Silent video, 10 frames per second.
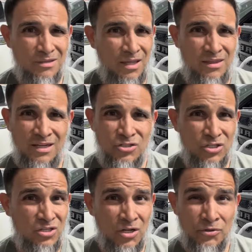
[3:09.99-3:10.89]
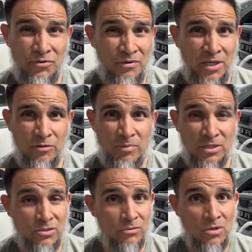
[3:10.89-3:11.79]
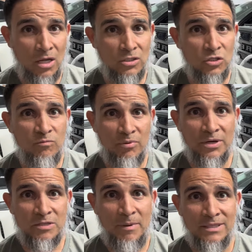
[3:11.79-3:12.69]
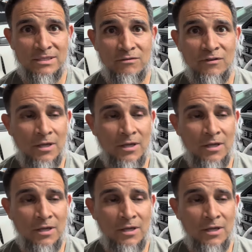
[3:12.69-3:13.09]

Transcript: I think, just under $300, so not super expensive.